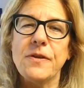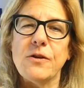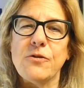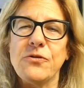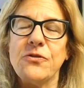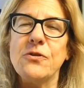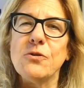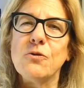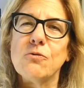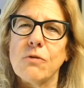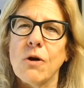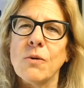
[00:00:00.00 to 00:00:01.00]
that you're still
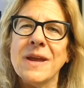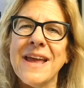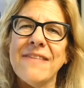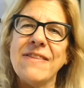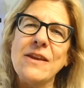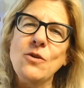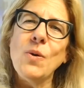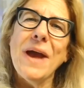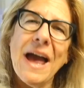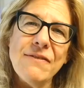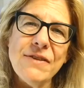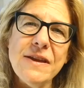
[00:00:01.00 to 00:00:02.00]
growing and that you
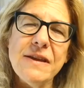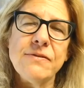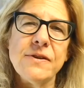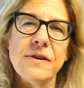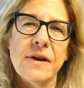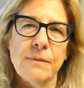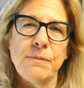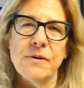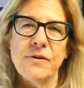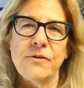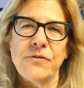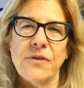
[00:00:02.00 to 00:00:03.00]
haven't given up
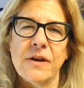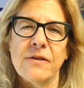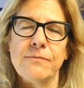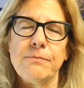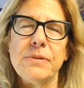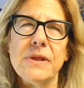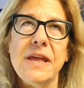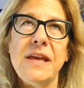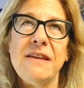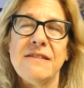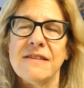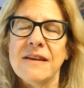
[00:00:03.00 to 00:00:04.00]
on yourself.
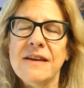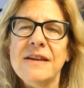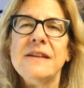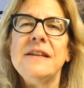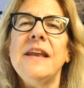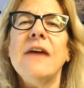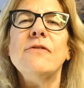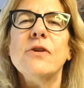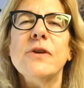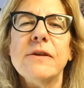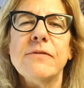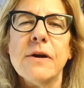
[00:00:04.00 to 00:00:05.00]
Please
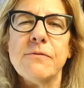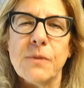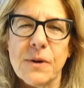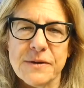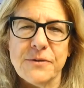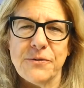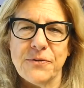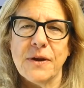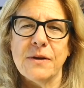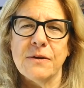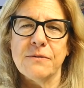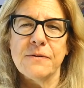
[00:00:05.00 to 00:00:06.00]
never give up on
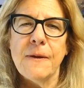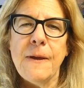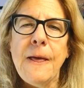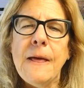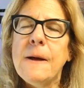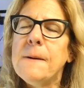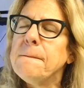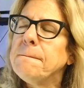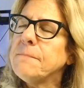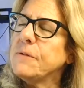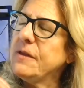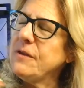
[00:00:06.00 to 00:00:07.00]
yourself.
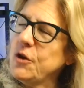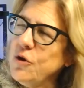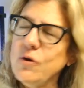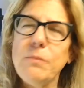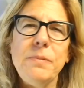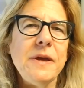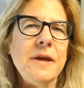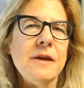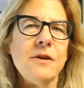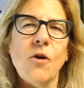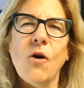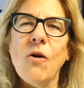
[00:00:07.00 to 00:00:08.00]
You can
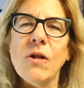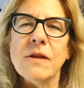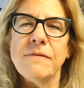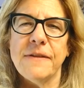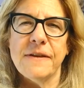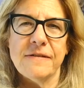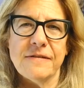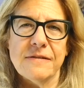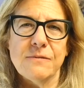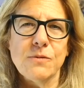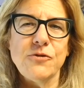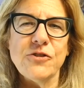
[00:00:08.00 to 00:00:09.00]
begin all of
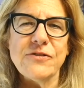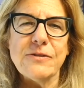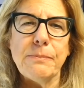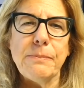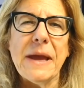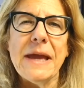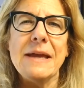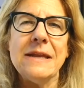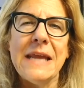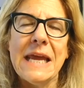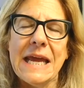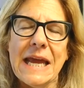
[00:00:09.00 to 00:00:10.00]
this with just a
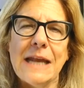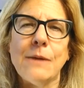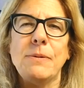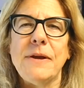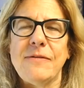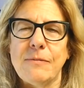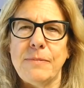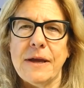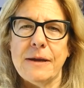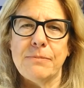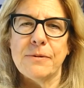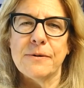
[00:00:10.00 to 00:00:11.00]
pen and a piece of
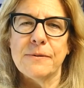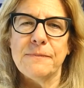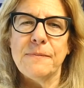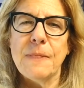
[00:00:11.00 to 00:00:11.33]
paper.